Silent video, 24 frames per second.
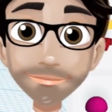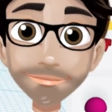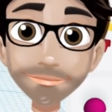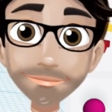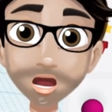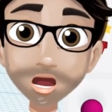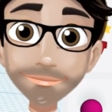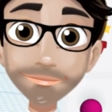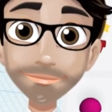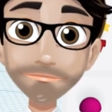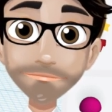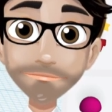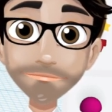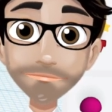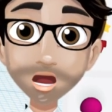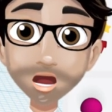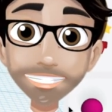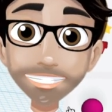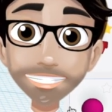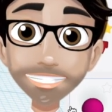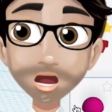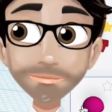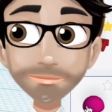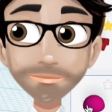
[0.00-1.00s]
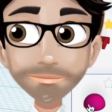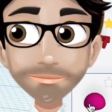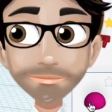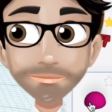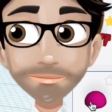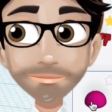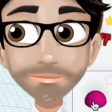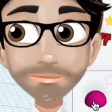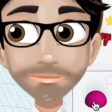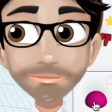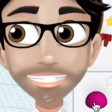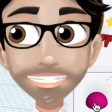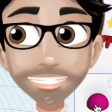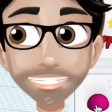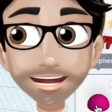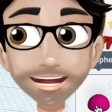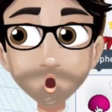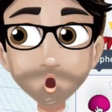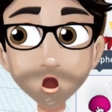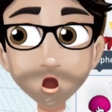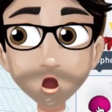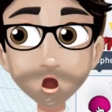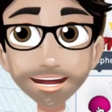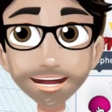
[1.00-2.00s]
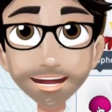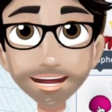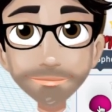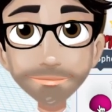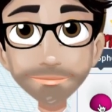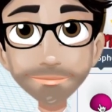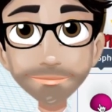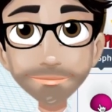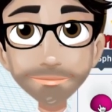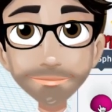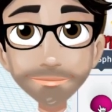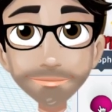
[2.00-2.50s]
That's pretty much it. So here's what we're going to do.